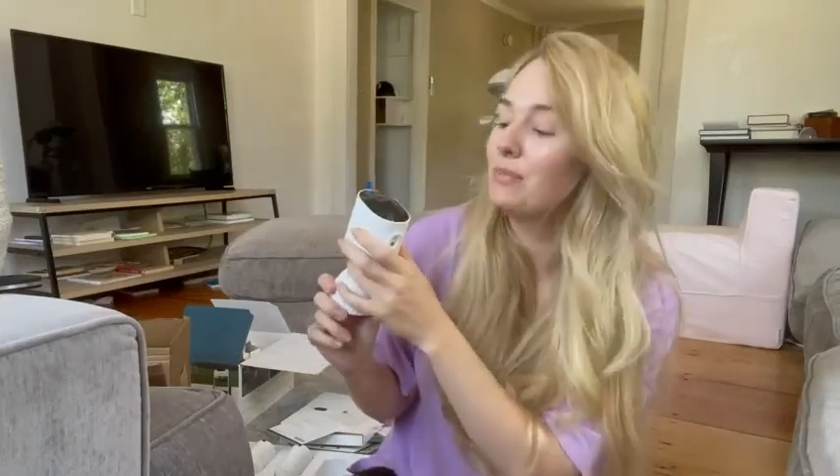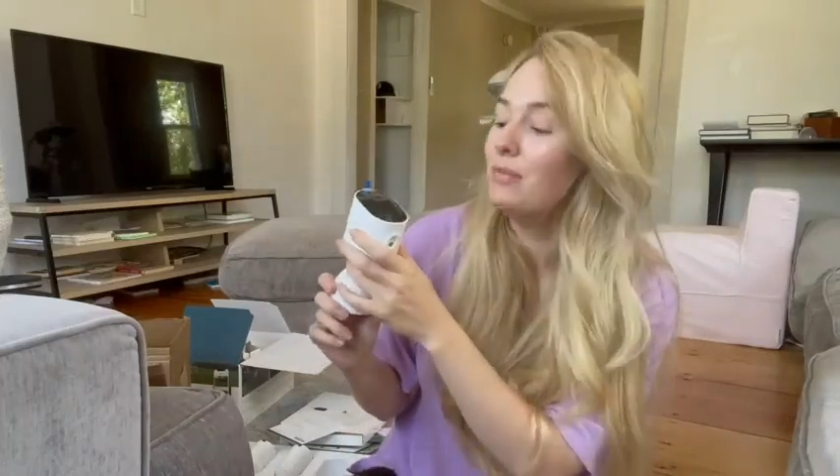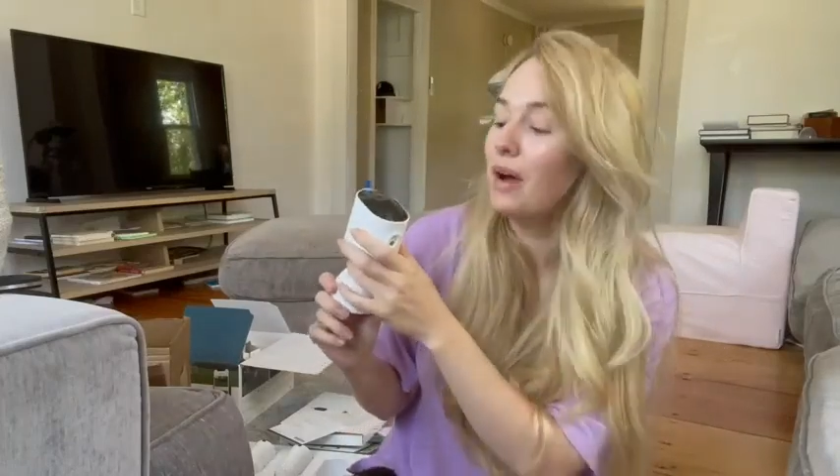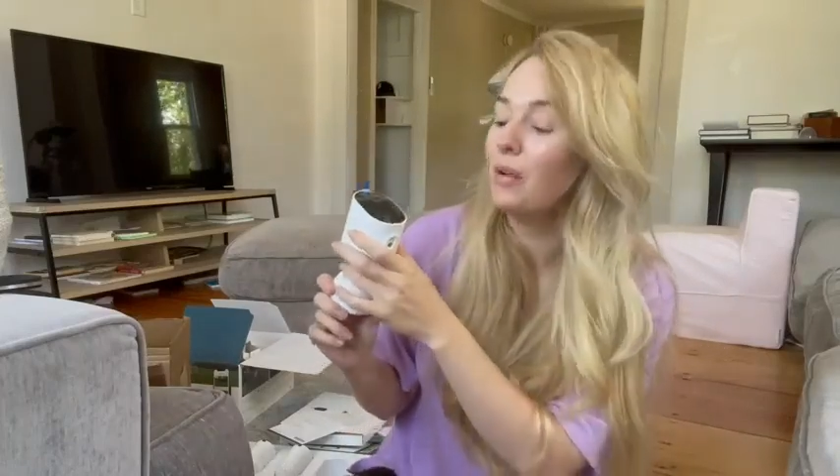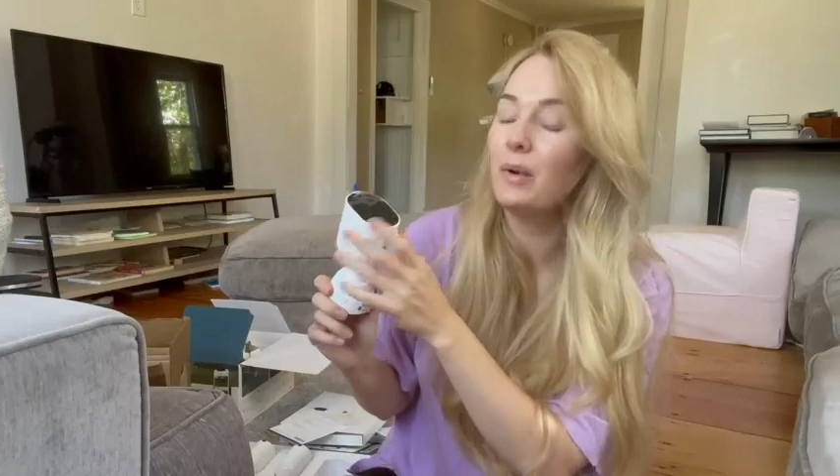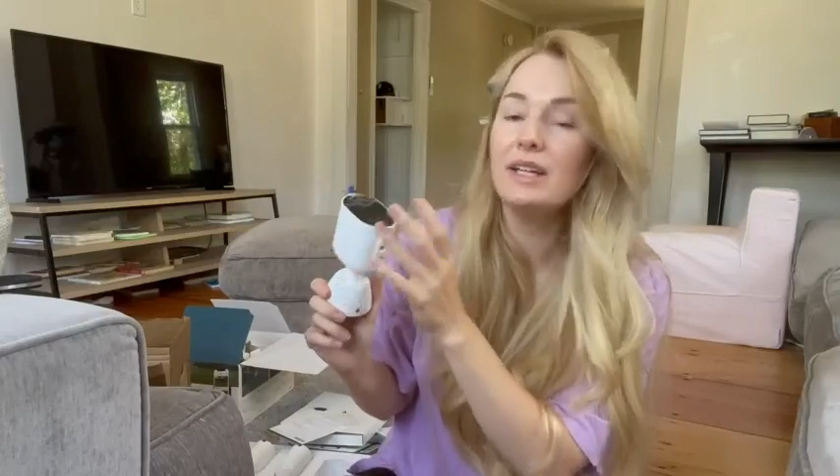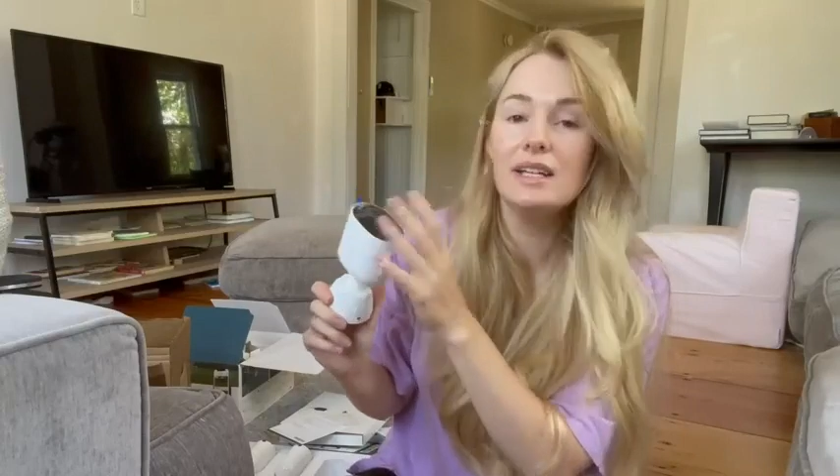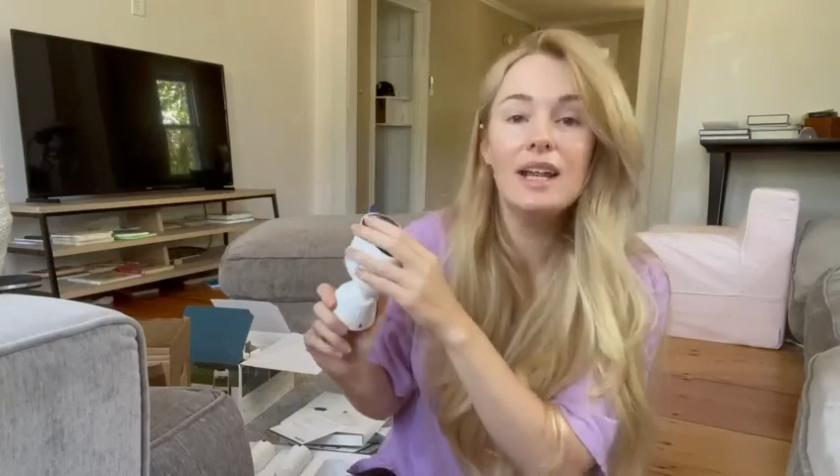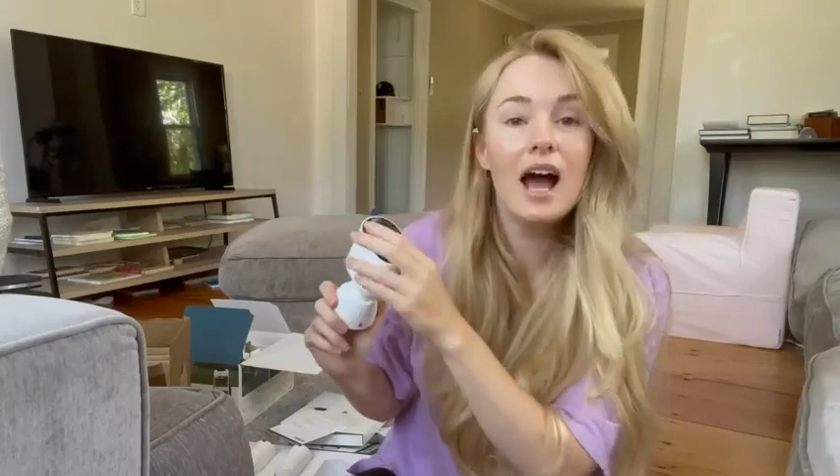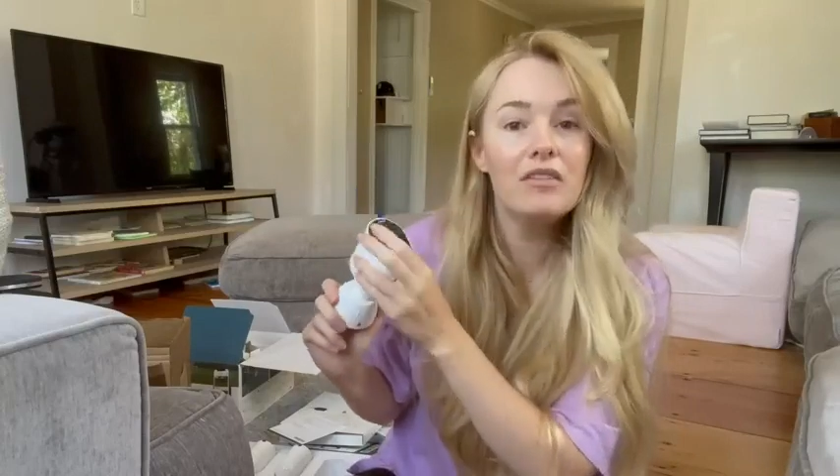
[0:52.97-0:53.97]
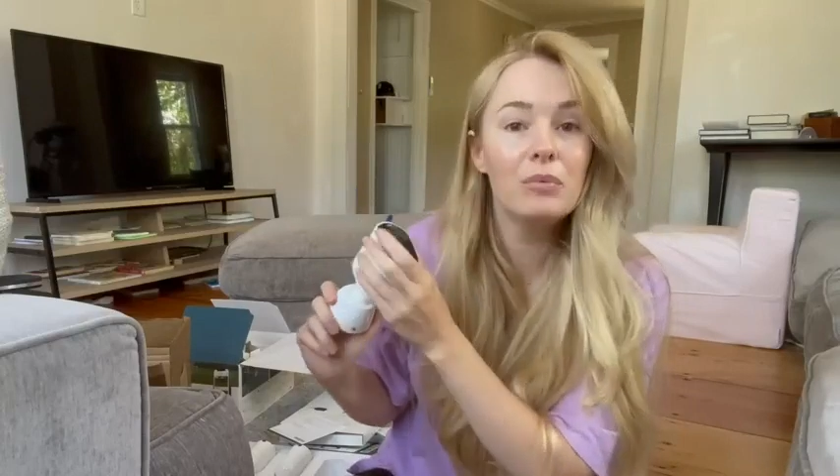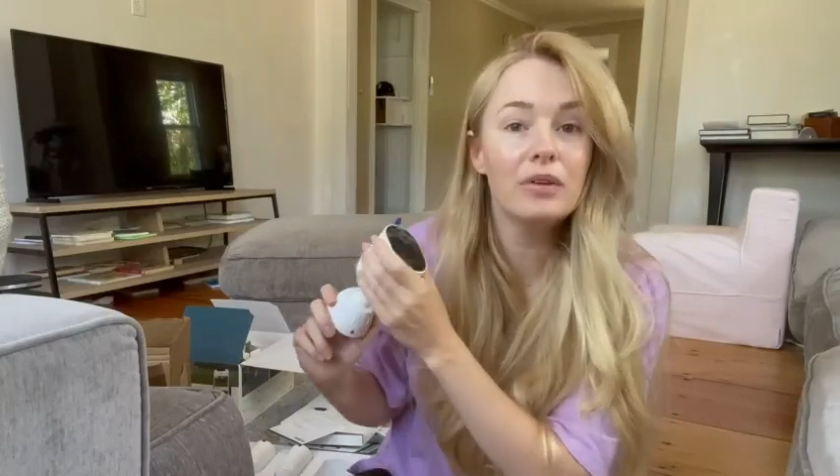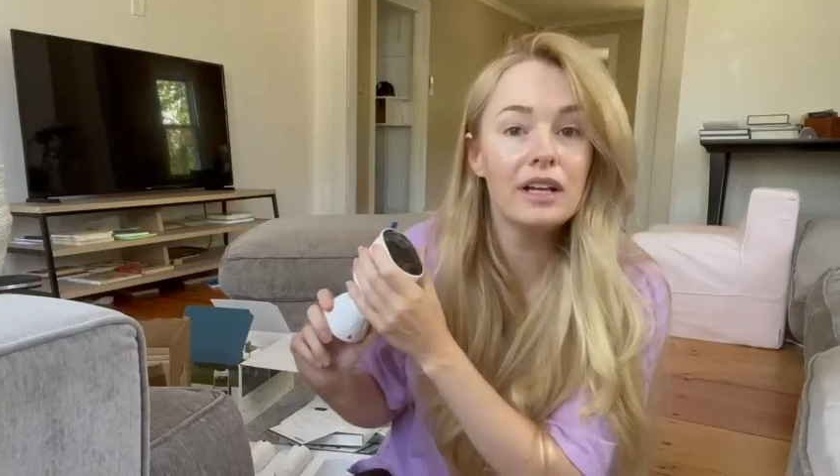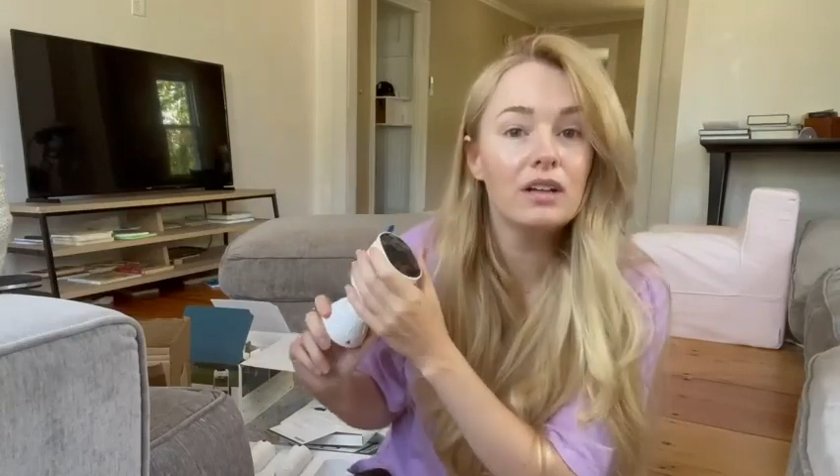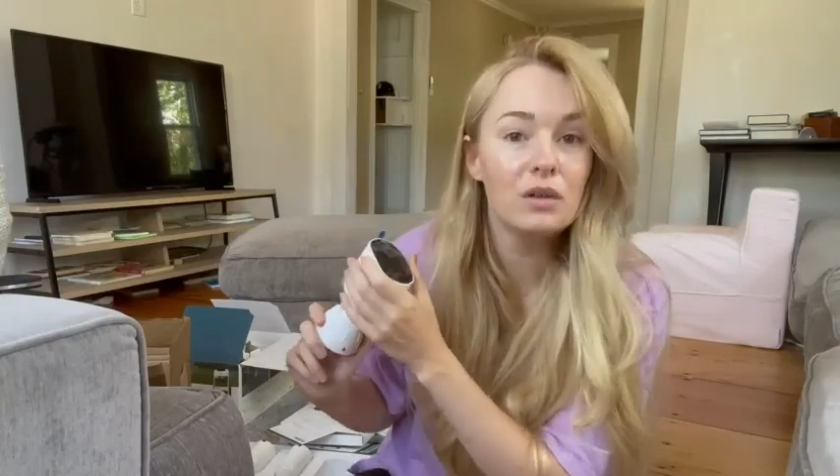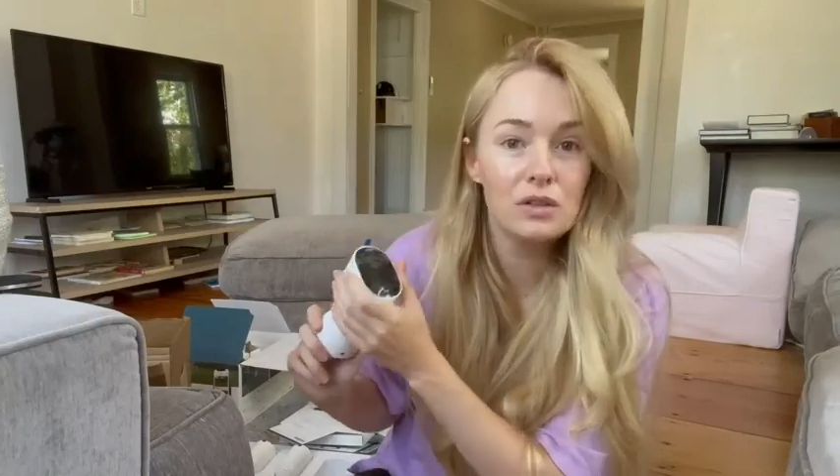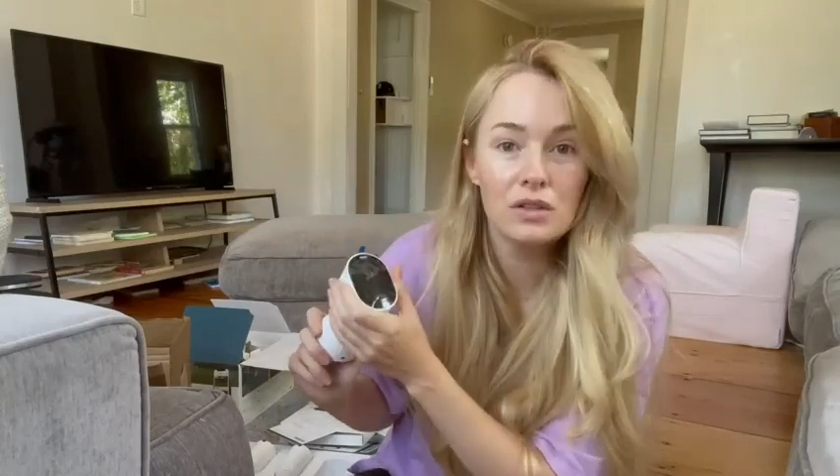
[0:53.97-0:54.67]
but we did have a pretty close